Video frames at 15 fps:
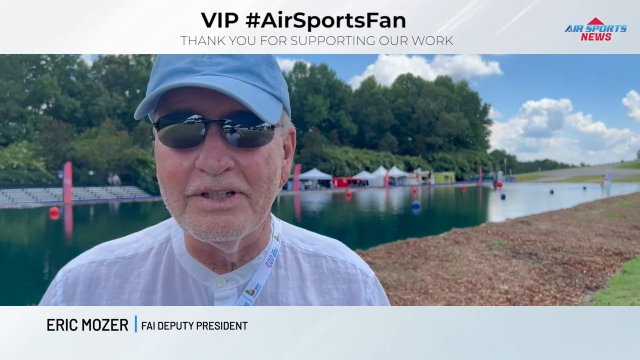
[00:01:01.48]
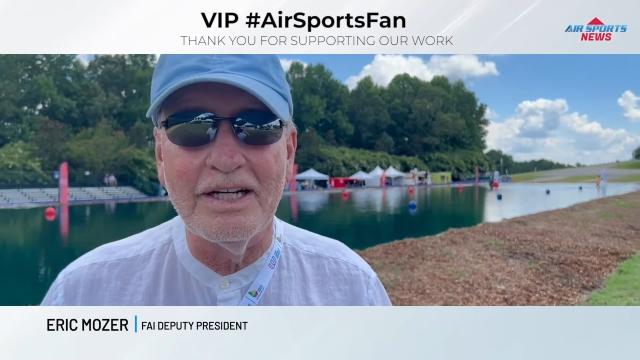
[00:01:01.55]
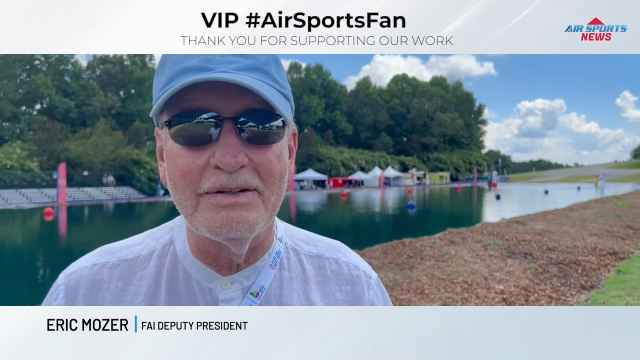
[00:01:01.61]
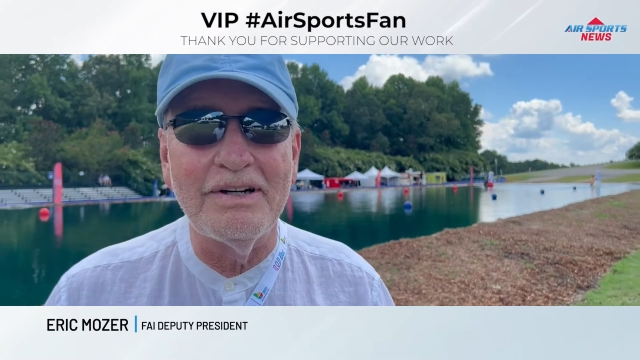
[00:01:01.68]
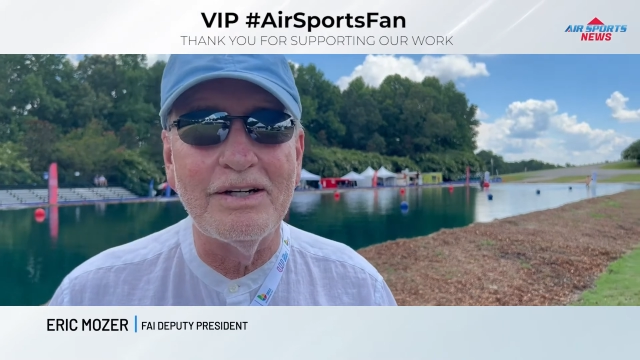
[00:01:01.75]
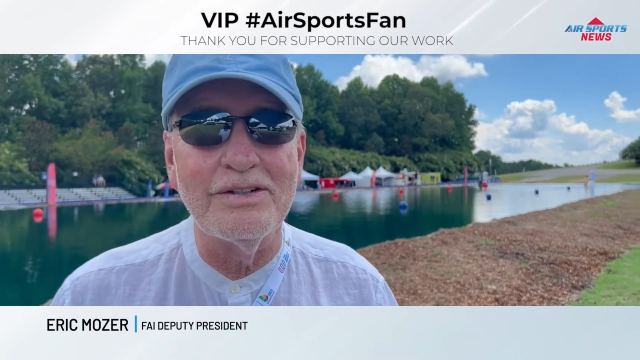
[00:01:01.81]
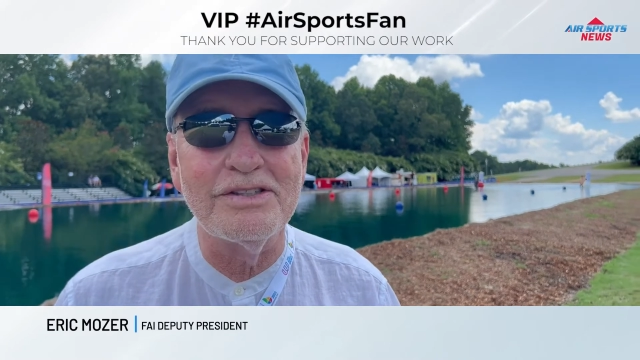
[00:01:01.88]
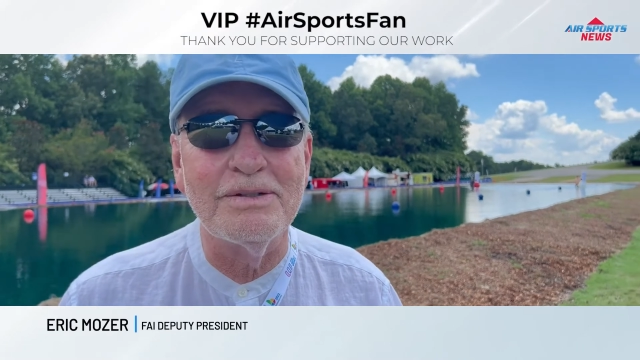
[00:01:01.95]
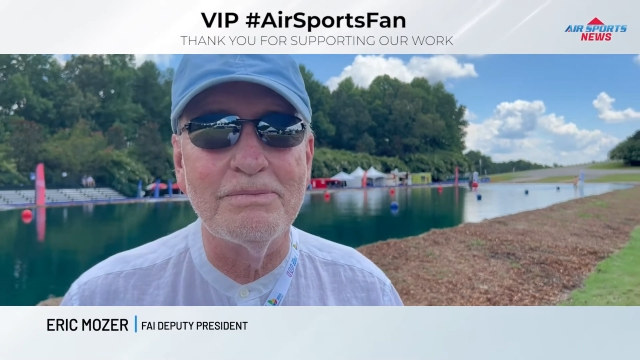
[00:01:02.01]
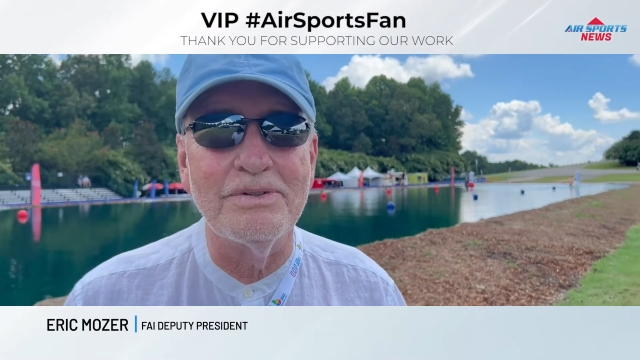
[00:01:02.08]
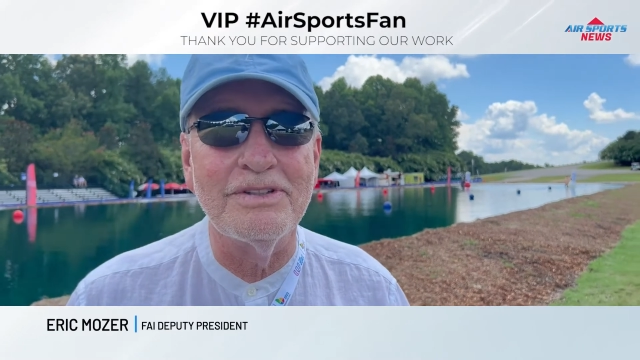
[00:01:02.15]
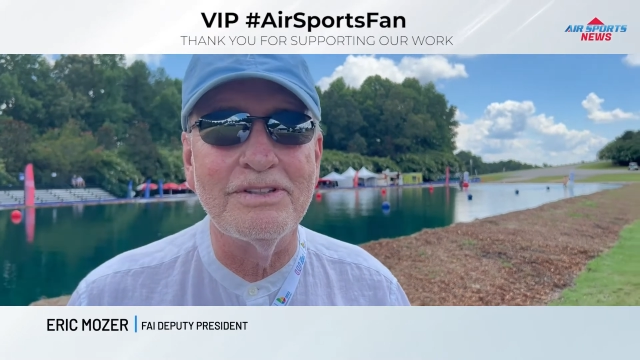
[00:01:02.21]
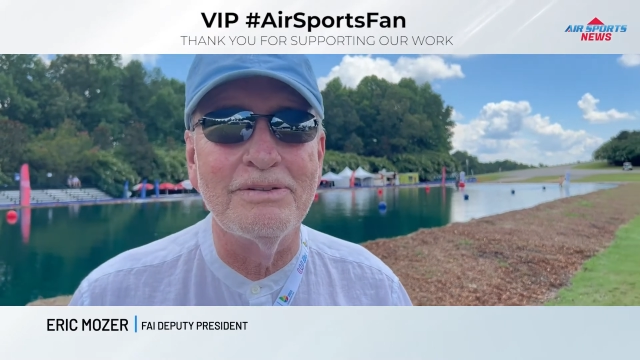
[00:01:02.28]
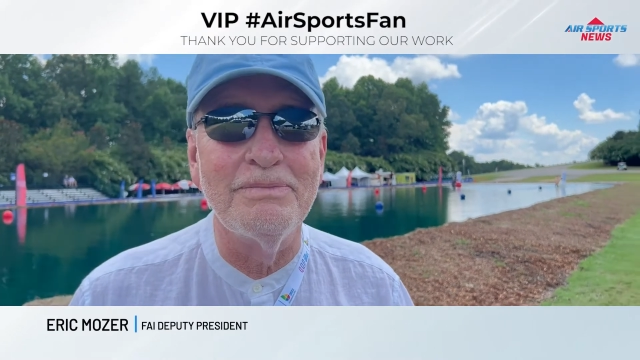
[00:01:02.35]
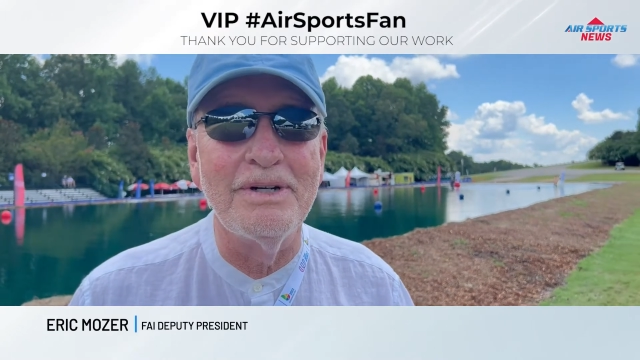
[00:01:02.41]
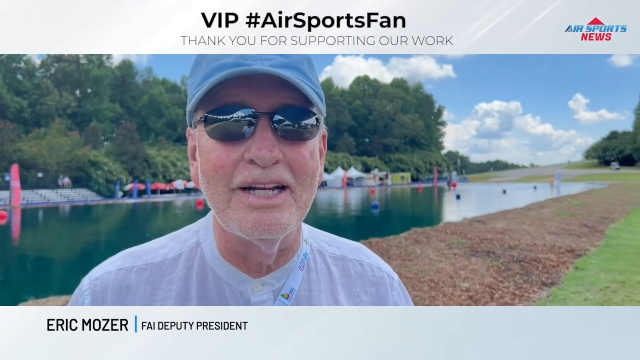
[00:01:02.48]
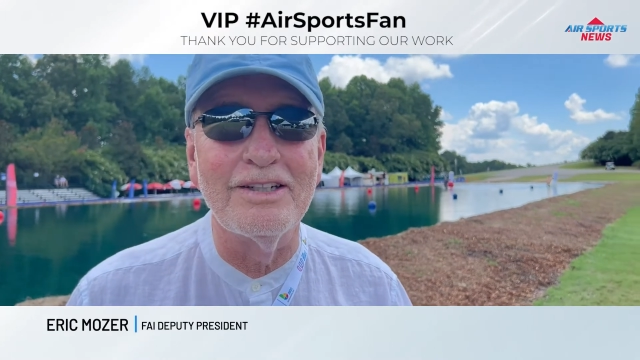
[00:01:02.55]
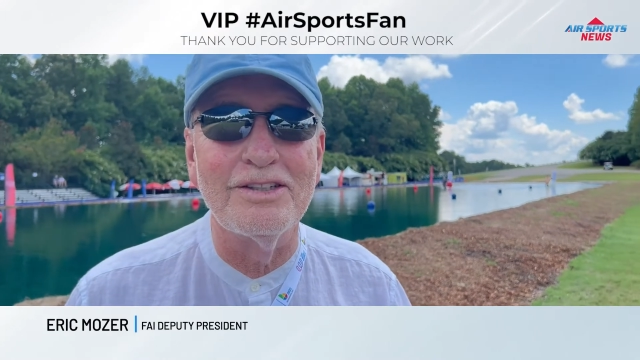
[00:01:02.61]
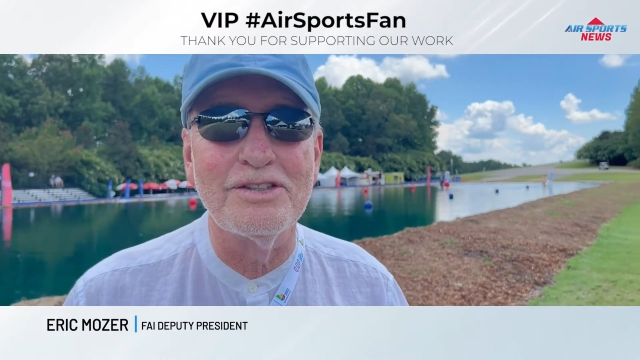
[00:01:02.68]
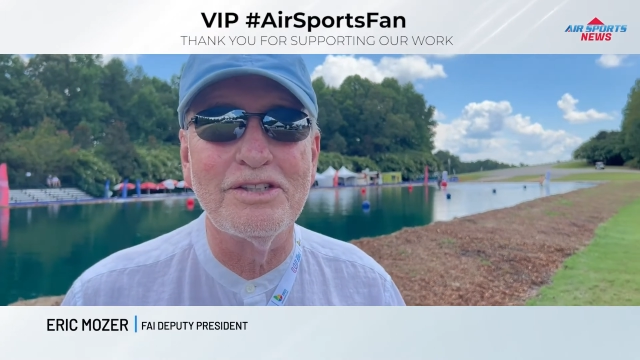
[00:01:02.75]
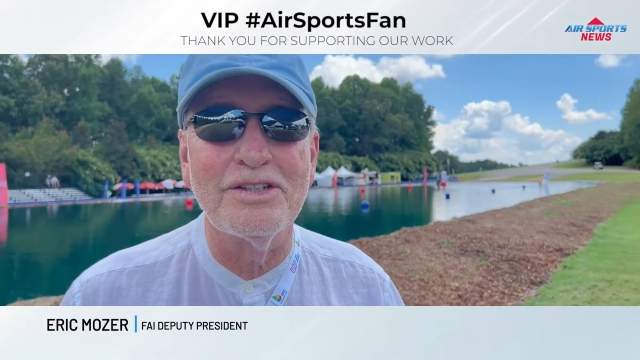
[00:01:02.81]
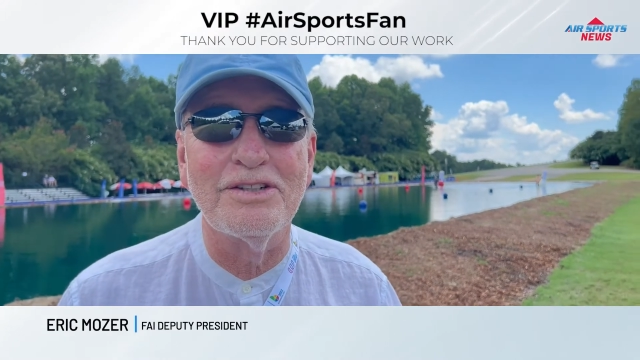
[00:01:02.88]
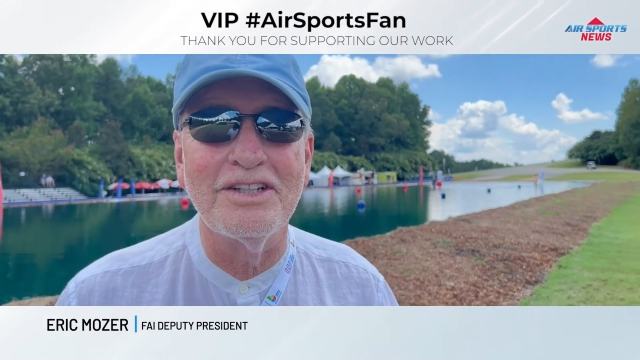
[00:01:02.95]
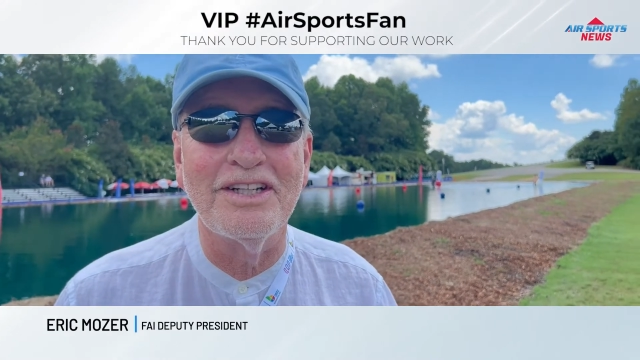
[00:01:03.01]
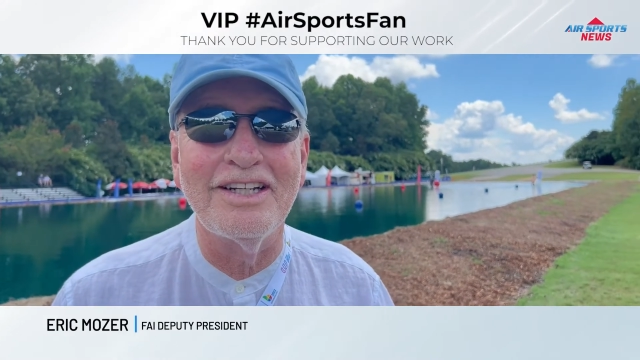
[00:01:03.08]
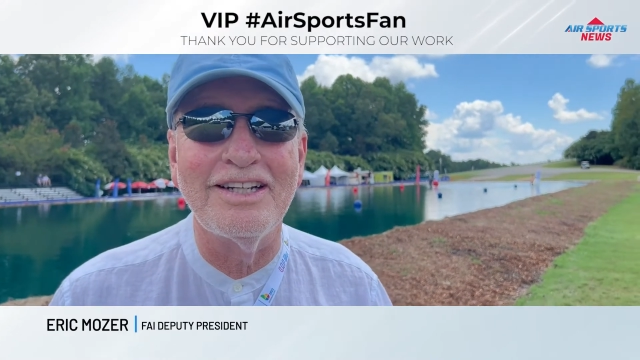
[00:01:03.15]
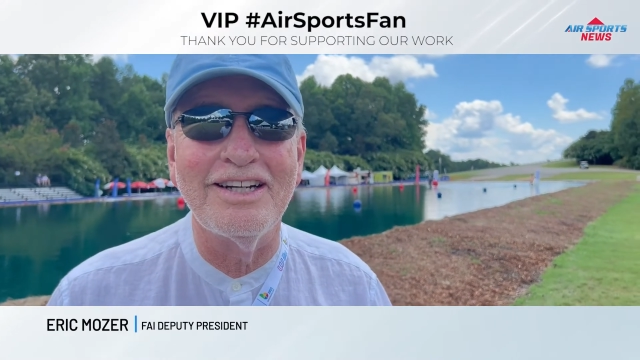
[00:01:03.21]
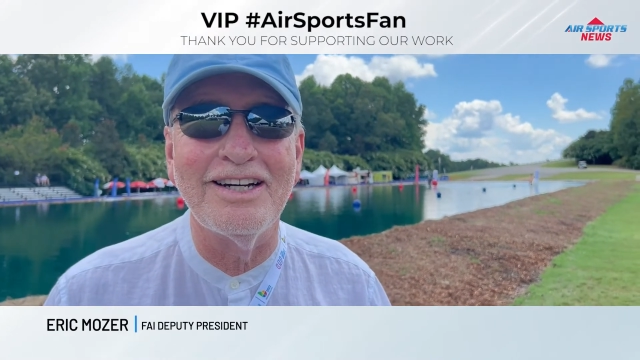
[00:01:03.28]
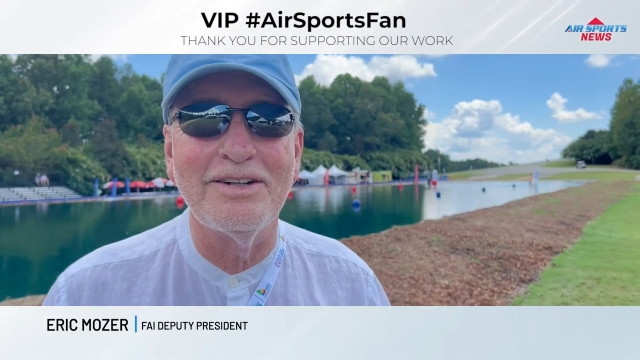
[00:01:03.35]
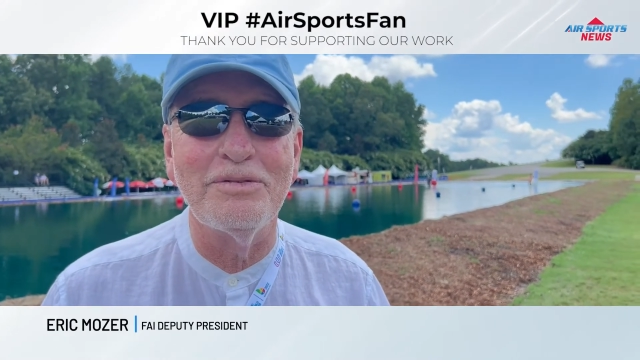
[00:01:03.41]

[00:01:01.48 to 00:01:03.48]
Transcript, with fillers: give out some of the medals to the uh,